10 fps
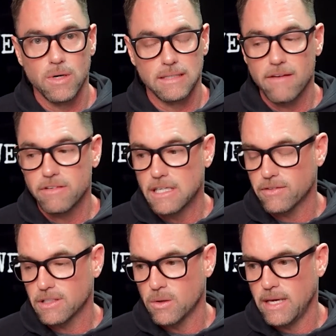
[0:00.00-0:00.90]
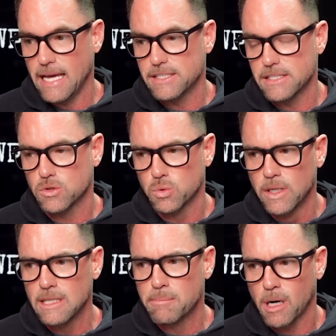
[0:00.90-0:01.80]
11 different locations,
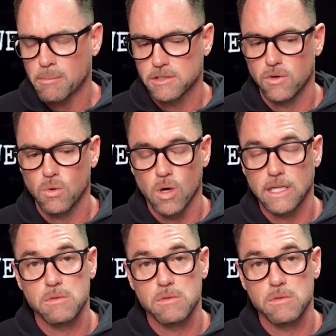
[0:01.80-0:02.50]
really purposeful work.